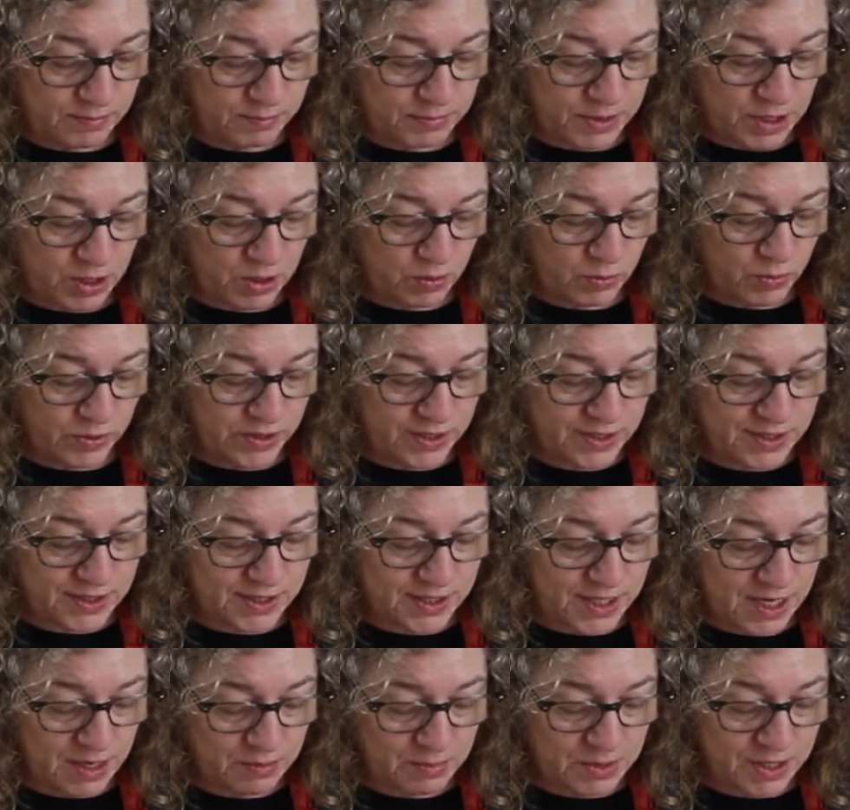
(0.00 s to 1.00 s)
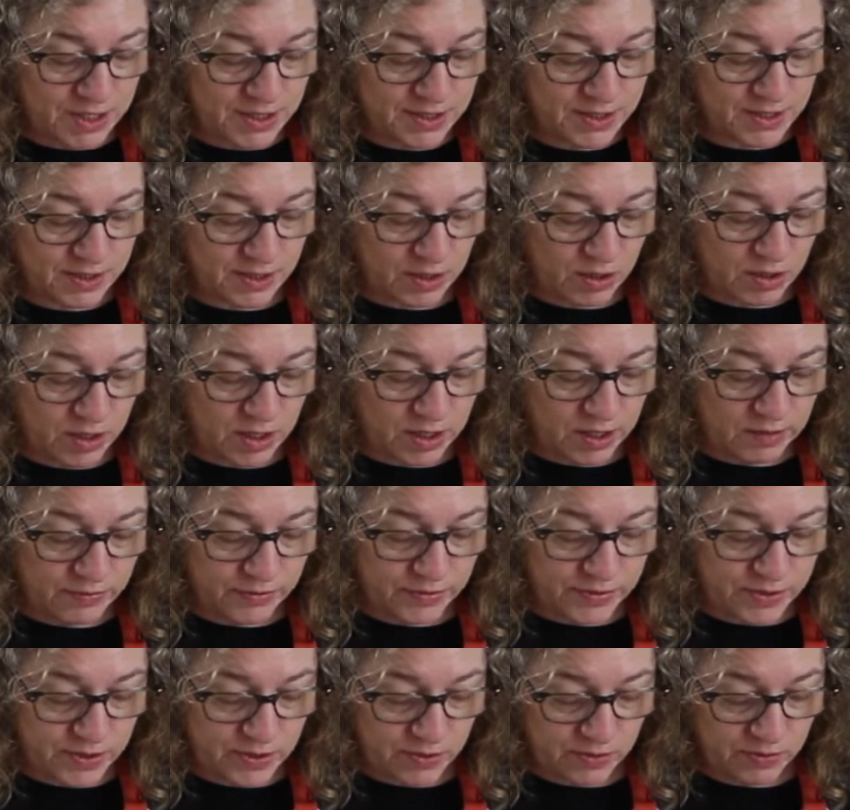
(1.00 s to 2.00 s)
part where the stem is
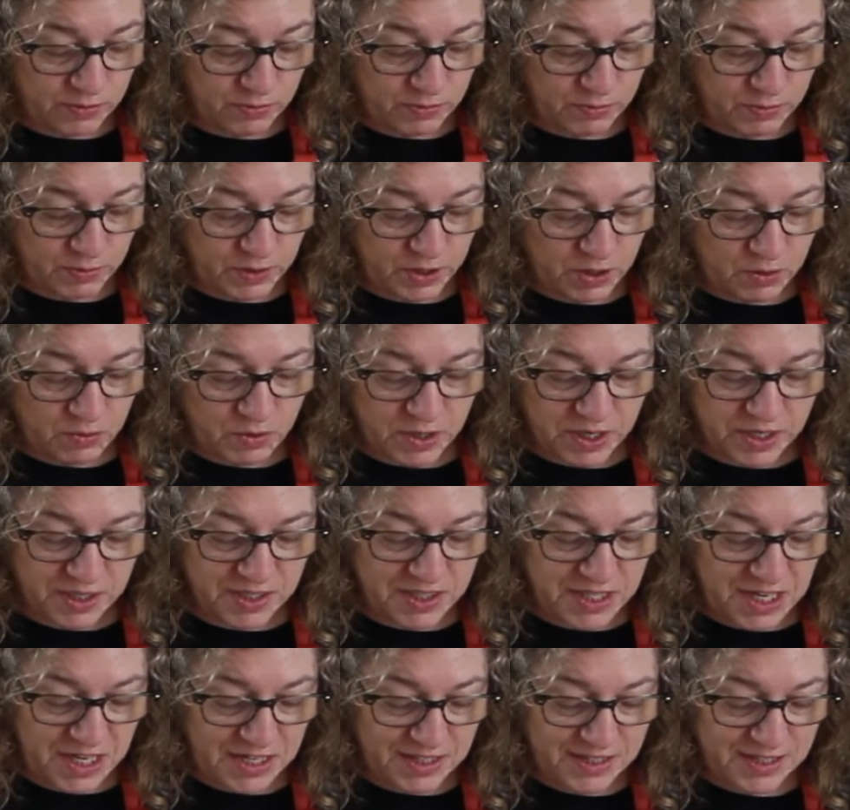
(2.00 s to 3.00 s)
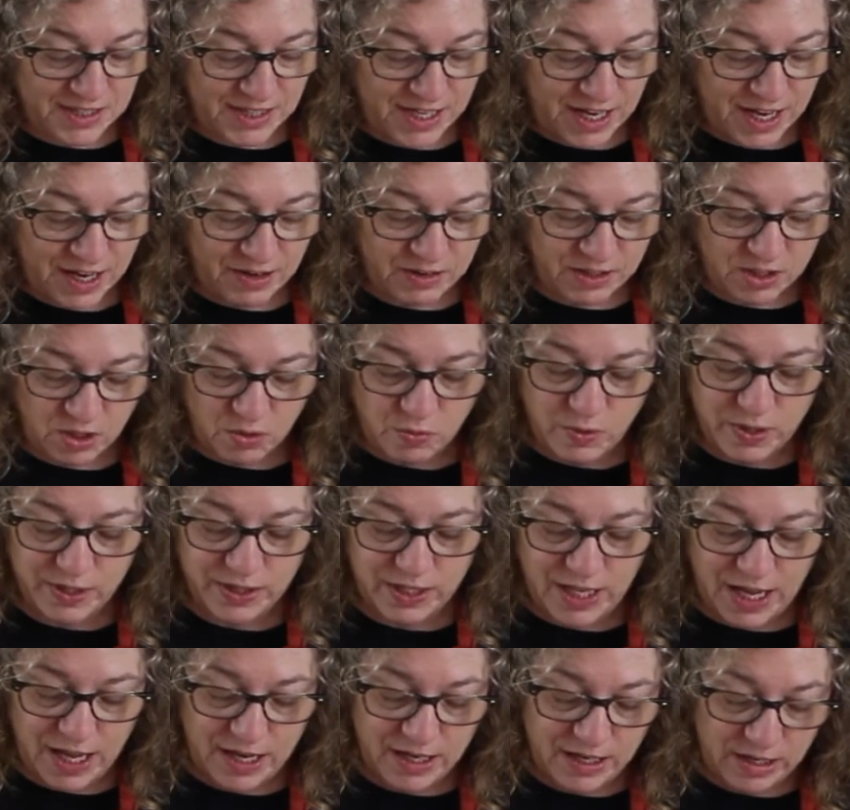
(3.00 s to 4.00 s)
off, so we don't want to taste that, don't
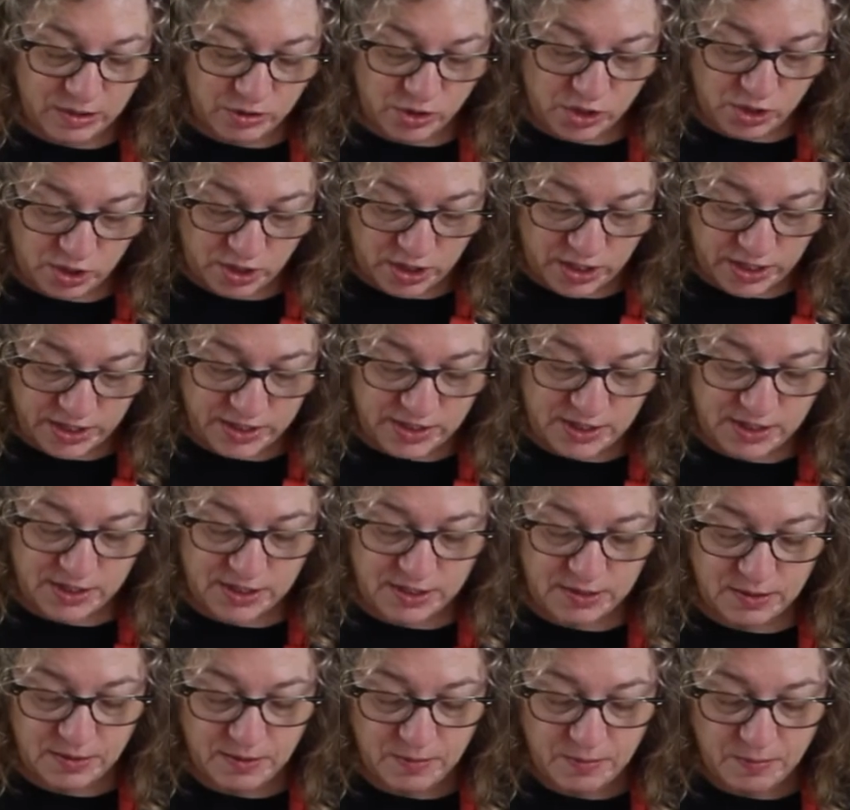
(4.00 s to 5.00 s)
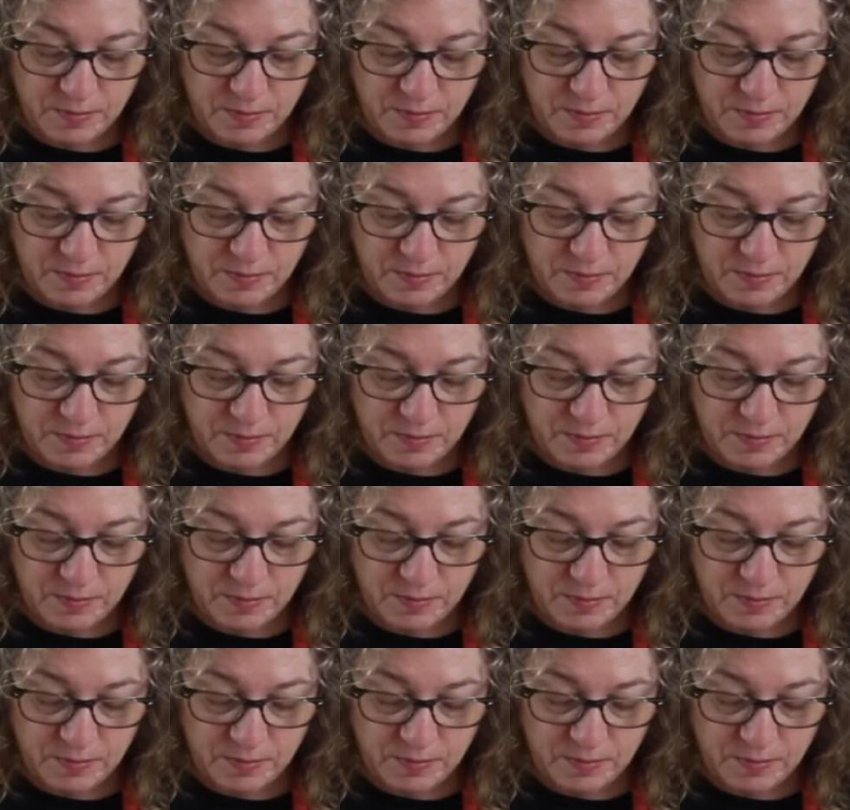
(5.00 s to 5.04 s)
want that in our sauce.